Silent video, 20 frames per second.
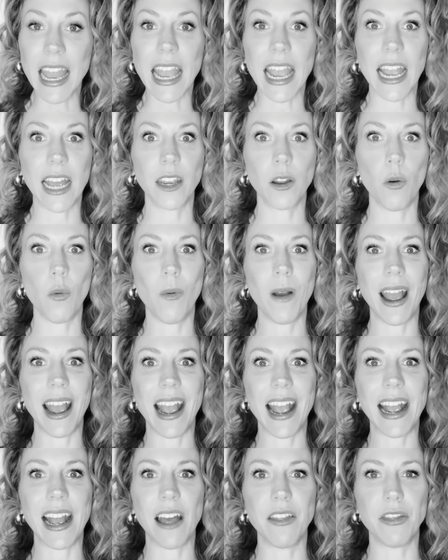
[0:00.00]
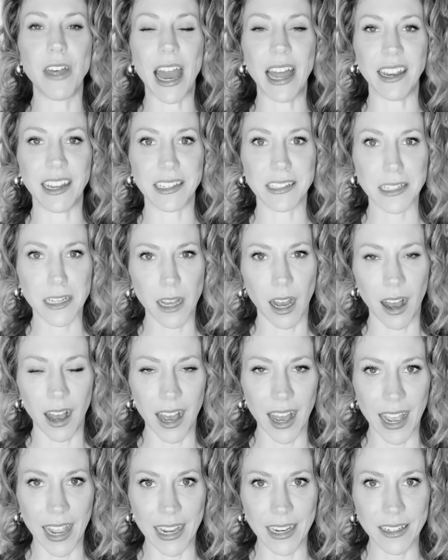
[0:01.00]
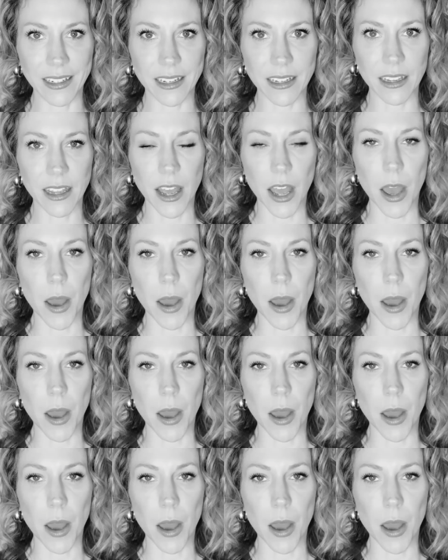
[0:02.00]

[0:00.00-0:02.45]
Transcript: in a way that is kind,